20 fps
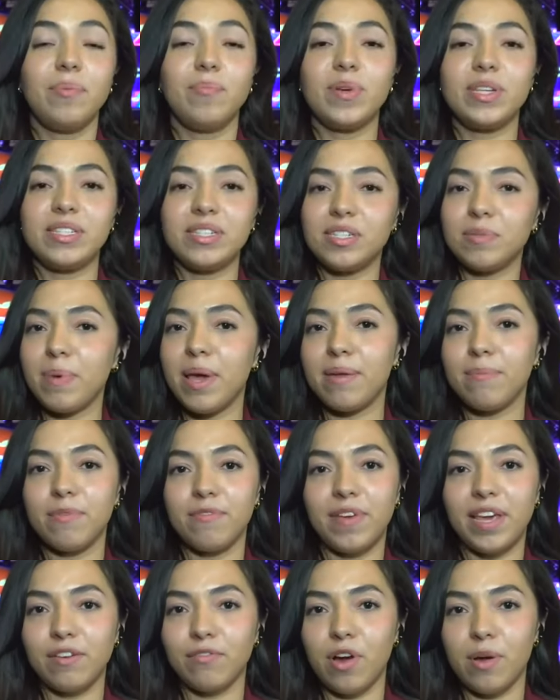and businessman
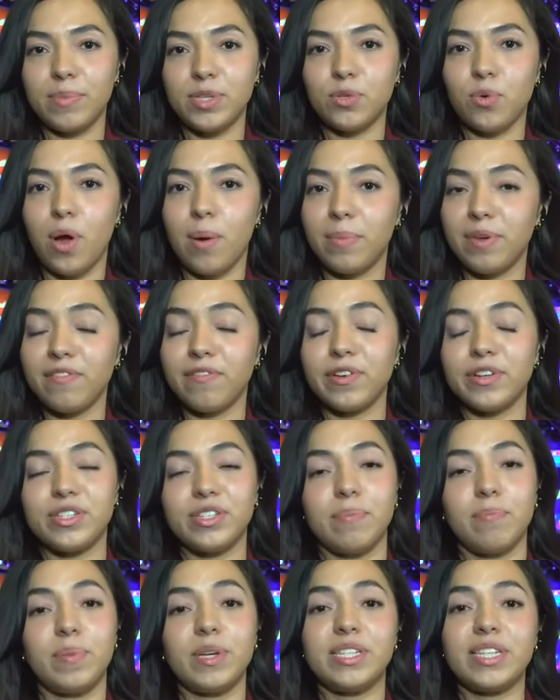Vivek Ramaswamy for
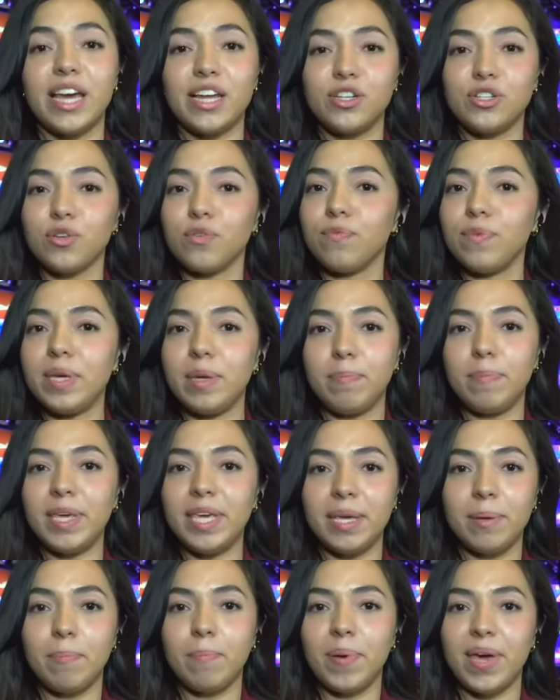some potential
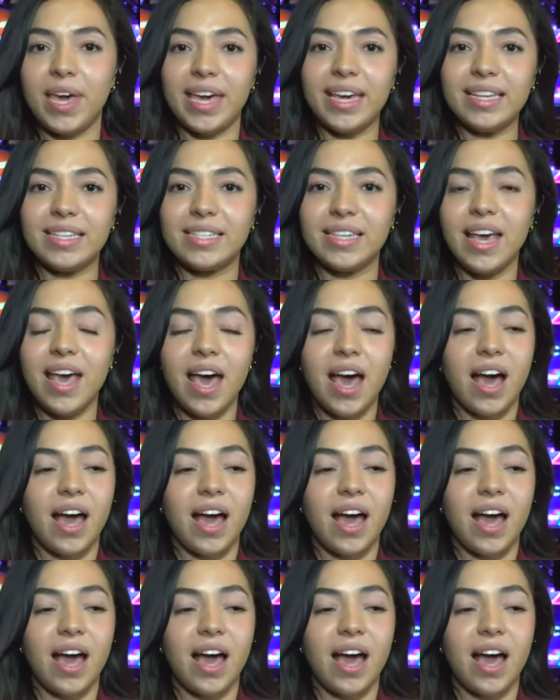VP picks.